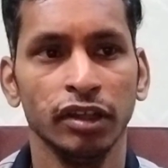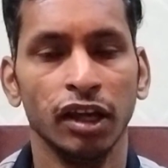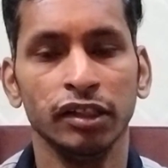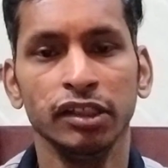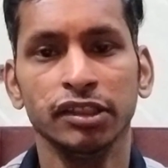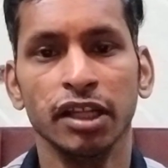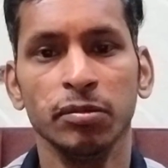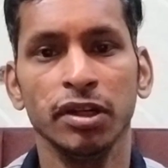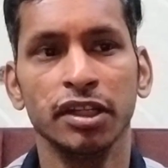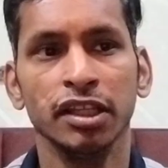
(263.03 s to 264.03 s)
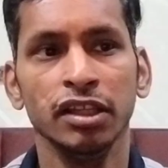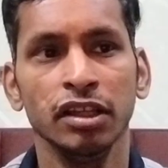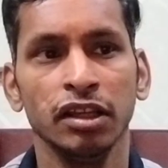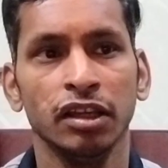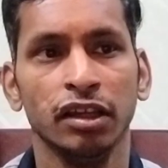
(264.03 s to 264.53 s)
Under stability,
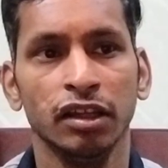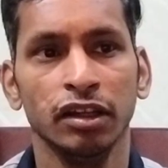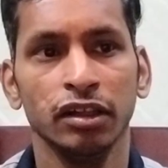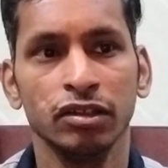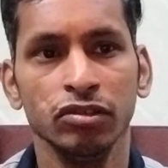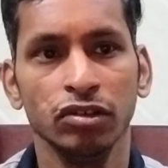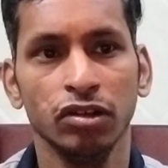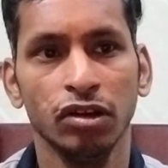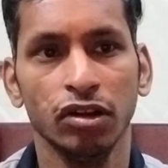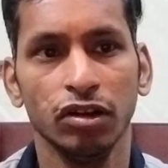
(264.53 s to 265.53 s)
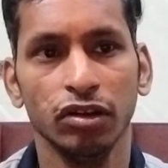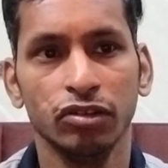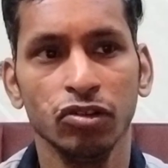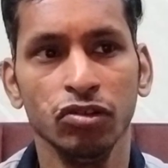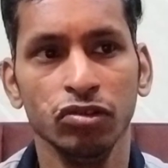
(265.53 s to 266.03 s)

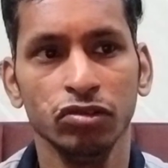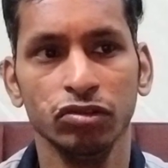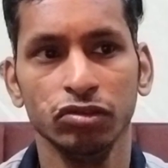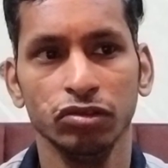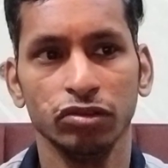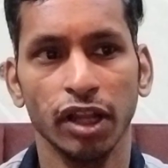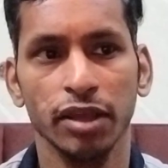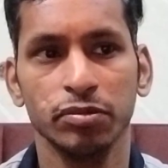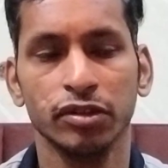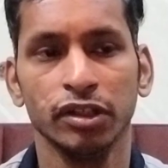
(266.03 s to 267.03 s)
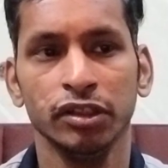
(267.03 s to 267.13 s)
two types: